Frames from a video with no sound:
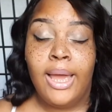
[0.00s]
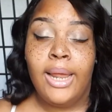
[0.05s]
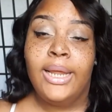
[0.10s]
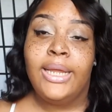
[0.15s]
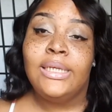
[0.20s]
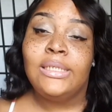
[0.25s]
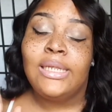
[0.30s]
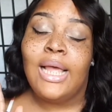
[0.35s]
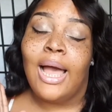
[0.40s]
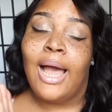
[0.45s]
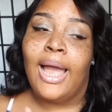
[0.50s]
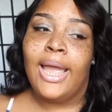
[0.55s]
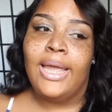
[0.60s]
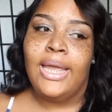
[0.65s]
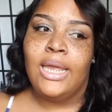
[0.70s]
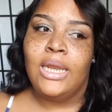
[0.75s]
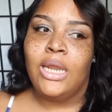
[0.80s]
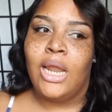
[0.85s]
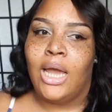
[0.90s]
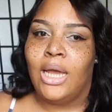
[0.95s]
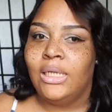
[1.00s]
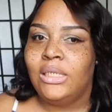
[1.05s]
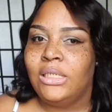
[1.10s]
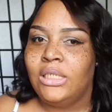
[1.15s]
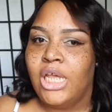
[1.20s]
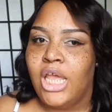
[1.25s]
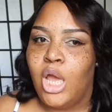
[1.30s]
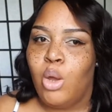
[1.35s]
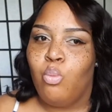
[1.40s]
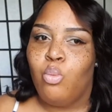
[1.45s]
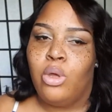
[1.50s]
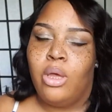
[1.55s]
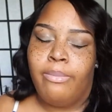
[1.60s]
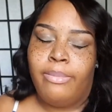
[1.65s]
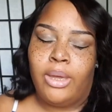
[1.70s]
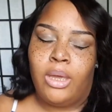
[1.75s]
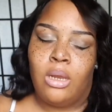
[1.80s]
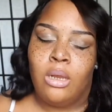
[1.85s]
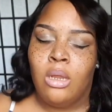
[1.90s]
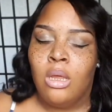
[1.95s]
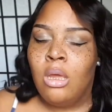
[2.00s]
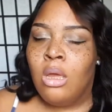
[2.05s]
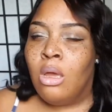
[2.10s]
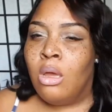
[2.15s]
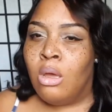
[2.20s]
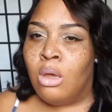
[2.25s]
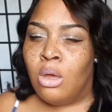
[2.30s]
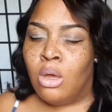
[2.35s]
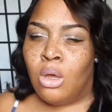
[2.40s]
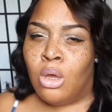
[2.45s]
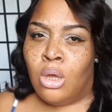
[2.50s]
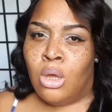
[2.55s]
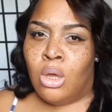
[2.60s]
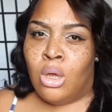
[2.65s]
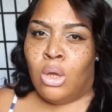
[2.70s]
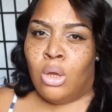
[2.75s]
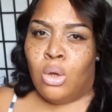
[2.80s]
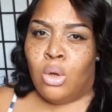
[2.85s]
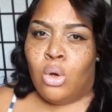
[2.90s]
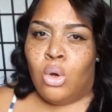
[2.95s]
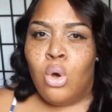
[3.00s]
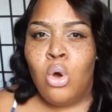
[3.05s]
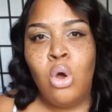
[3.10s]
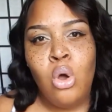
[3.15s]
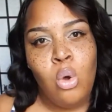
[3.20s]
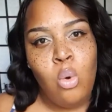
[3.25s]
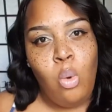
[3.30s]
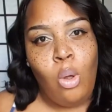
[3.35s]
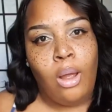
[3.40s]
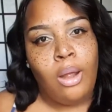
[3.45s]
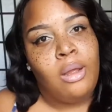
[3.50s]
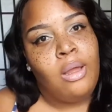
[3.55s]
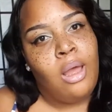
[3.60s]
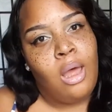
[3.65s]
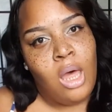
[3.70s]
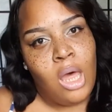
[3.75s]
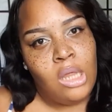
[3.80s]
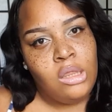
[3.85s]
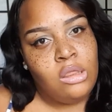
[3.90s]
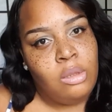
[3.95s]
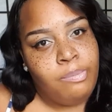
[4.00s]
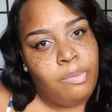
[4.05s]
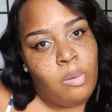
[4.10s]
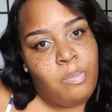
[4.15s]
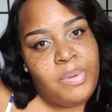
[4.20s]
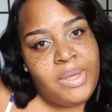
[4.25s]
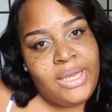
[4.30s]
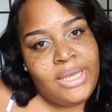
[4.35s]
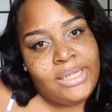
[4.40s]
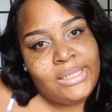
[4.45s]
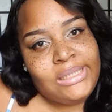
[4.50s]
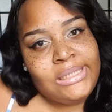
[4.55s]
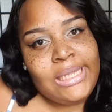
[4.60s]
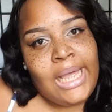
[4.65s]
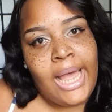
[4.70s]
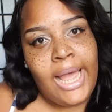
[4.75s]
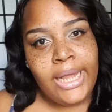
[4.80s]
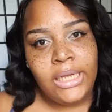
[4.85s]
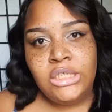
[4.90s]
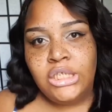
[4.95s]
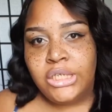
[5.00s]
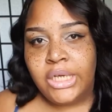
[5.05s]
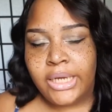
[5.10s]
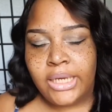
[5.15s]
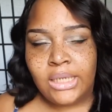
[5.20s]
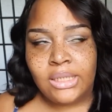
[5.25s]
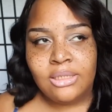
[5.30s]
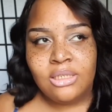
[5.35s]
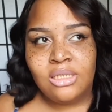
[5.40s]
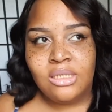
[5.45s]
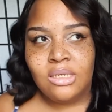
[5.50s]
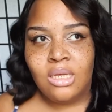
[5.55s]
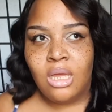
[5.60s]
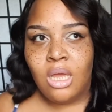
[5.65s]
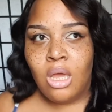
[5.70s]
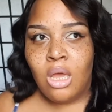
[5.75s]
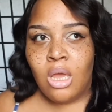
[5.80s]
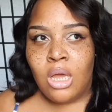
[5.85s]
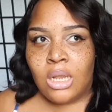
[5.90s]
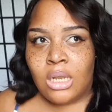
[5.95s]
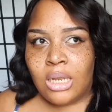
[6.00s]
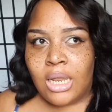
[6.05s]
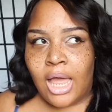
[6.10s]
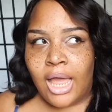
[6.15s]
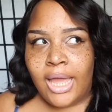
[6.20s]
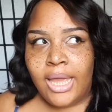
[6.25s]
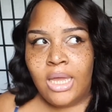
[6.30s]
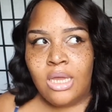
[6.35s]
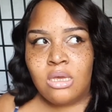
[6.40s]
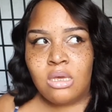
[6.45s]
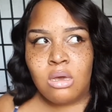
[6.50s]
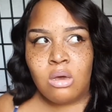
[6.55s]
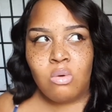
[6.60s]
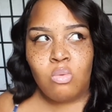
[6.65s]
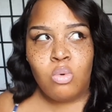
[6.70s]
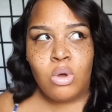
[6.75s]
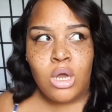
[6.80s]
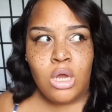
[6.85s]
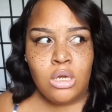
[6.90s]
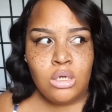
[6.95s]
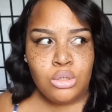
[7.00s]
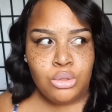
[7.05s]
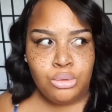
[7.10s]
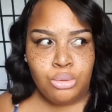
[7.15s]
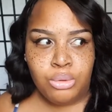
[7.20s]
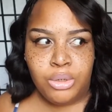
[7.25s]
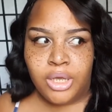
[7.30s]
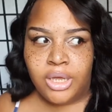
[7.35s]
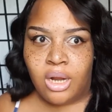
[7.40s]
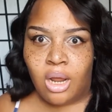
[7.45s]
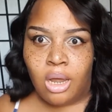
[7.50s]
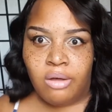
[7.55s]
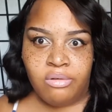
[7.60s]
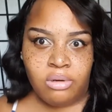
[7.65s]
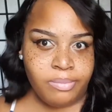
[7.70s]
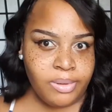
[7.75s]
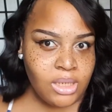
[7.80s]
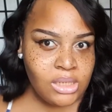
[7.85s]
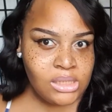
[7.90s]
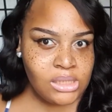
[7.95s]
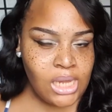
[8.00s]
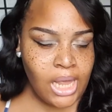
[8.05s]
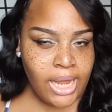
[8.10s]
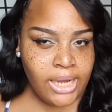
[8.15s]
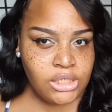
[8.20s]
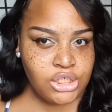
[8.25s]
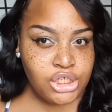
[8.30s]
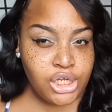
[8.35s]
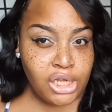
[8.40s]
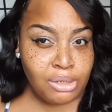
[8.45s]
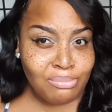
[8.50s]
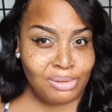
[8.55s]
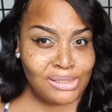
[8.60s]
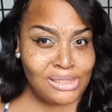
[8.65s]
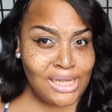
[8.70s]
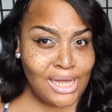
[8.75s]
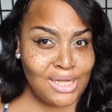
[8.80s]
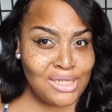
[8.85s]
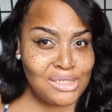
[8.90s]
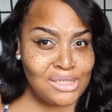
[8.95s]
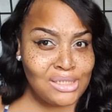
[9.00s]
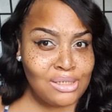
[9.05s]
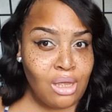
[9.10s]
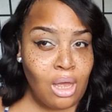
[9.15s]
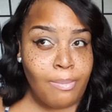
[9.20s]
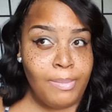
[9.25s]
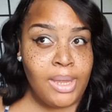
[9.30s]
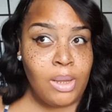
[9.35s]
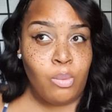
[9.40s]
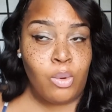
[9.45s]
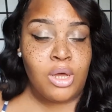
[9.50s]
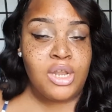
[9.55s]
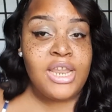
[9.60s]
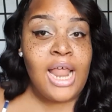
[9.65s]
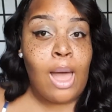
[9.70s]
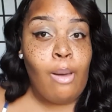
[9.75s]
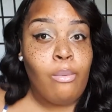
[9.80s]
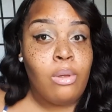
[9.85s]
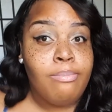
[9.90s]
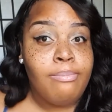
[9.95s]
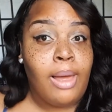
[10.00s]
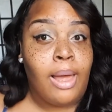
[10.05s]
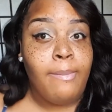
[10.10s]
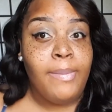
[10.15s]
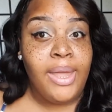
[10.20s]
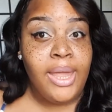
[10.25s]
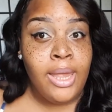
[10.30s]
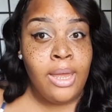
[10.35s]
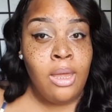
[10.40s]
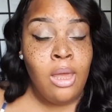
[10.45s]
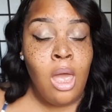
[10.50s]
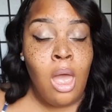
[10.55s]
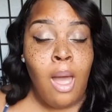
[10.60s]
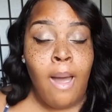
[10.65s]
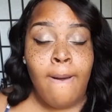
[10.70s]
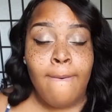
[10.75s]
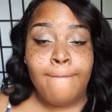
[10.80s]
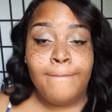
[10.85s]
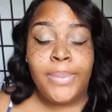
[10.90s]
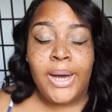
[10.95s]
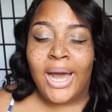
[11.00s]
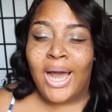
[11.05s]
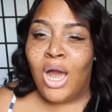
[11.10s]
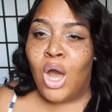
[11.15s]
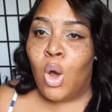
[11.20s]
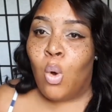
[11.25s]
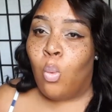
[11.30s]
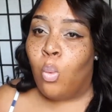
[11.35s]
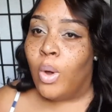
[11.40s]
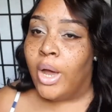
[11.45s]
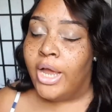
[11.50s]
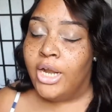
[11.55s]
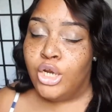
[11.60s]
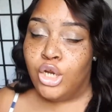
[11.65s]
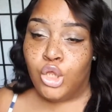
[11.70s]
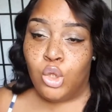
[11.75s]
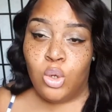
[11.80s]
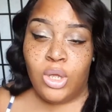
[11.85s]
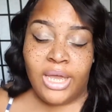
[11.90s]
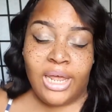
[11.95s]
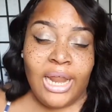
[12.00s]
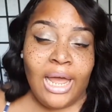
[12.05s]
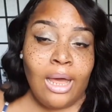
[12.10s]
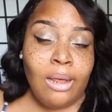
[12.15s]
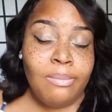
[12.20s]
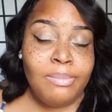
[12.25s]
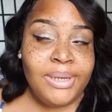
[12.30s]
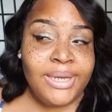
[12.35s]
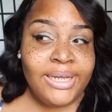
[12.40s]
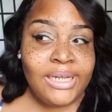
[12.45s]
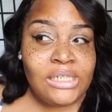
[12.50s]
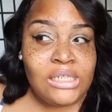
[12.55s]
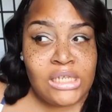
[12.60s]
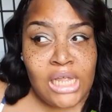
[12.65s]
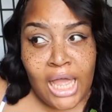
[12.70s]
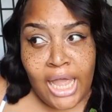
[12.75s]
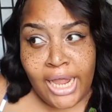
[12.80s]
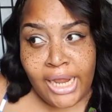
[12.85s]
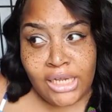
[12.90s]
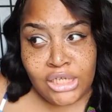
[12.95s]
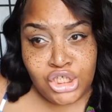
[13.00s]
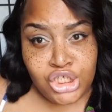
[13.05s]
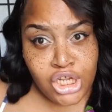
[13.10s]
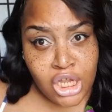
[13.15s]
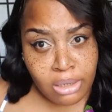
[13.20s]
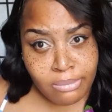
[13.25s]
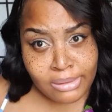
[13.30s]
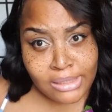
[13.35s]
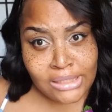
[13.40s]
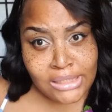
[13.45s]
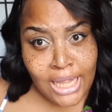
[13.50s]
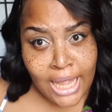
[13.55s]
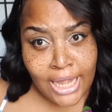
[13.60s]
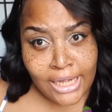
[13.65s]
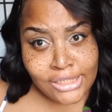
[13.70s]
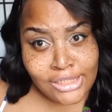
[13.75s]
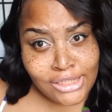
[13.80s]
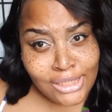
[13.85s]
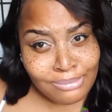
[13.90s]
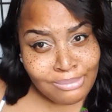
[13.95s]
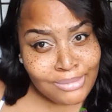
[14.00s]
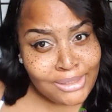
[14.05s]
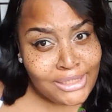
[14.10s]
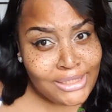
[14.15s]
is I cannot stand women who are comfortable being side chicks. Like, what do you get out of being a side chick besides, I mean, well, not with my man, but what do you get out of being a side chick besides some